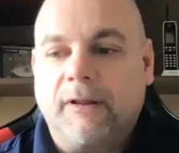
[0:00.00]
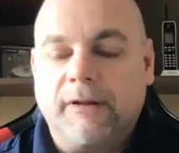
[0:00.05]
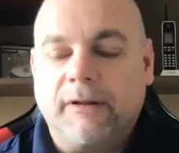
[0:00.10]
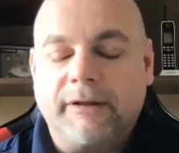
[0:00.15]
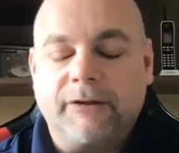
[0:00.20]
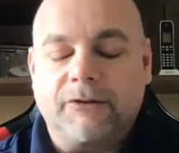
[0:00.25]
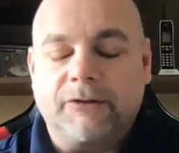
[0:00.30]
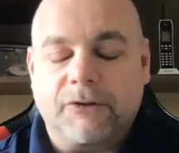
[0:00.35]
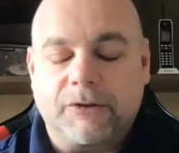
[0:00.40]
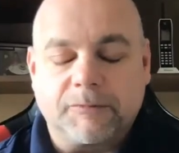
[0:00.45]

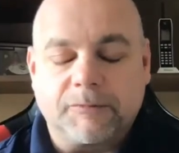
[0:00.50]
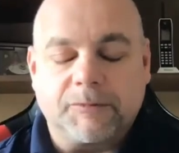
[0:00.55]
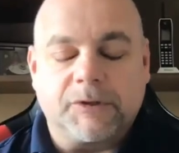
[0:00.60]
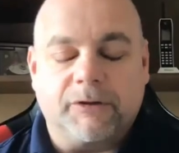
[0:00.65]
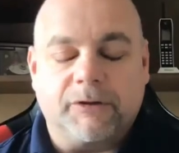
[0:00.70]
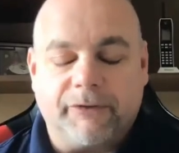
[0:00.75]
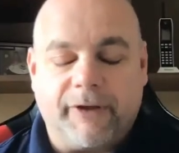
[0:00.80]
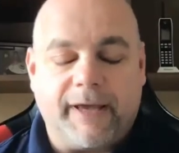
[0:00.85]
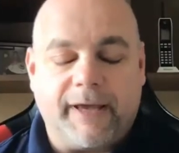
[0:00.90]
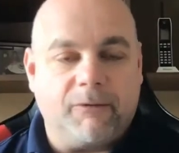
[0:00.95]
in terms
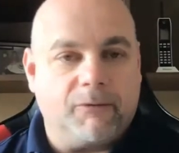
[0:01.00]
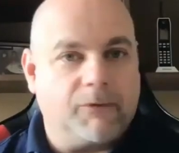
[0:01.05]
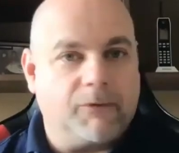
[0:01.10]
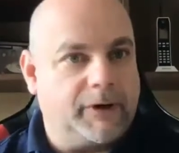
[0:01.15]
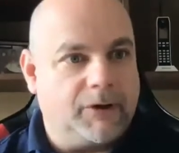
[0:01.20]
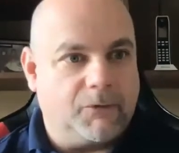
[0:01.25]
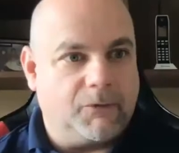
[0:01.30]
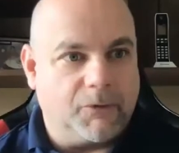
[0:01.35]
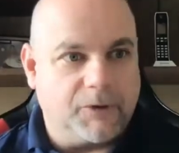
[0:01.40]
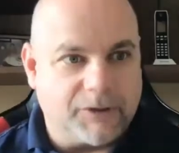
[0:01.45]
of, hey,
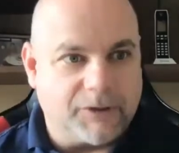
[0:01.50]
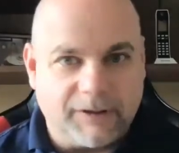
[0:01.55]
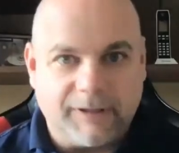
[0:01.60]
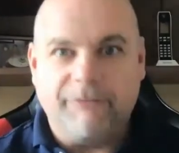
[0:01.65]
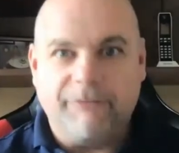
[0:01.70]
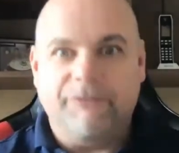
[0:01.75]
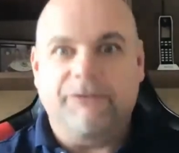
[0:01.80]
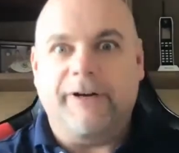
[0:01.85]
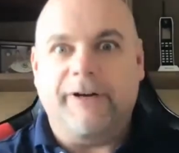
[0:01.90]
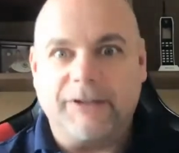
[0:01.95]
we're
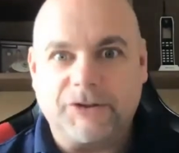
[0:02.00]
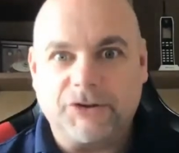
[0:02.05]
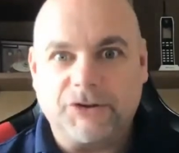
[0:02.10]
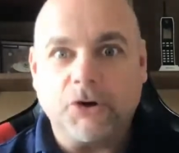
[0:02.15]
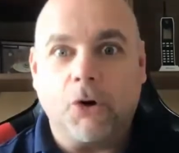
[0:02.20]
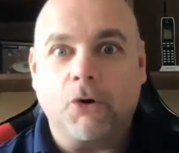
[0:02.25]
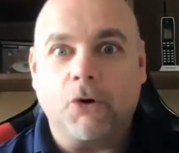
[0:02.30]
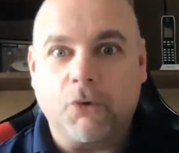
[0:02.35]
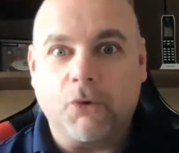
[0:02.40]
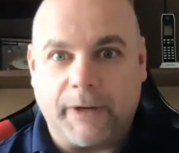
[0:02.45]
delivering
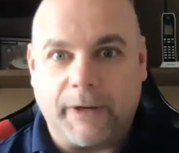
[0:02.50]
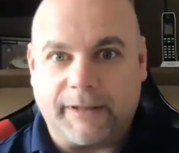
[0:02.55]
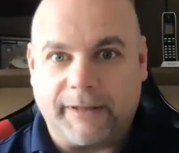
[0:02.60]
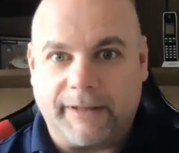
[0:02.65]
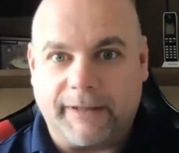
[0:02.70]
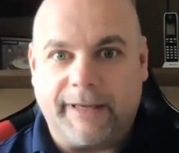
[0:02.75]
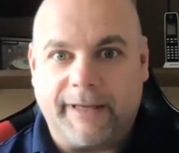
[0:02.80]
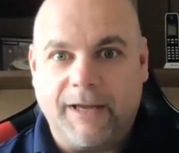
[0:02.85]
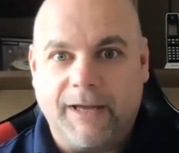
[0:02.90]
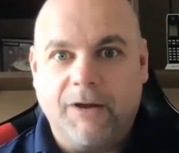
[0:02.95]
so
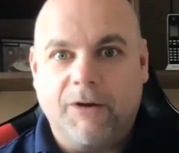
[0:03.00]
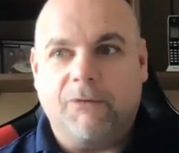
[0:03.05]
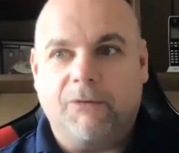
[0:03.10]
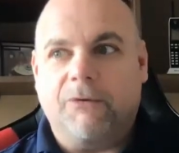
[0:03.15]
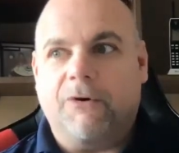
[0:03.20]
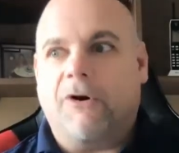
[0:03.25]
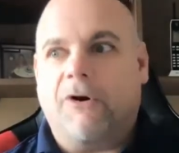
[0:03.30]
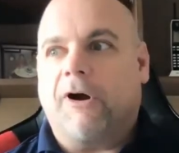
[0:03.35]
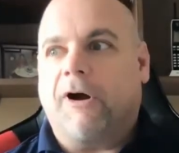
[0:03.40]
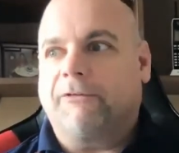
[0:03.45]
quickly.
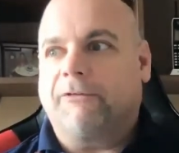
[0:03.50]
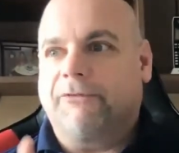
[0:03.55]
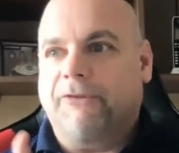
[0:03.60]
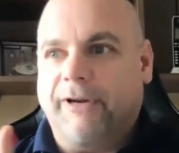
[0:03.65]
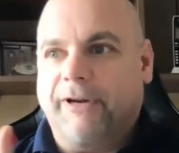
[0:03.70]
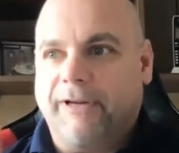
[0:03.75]
We're mm-hmm. offering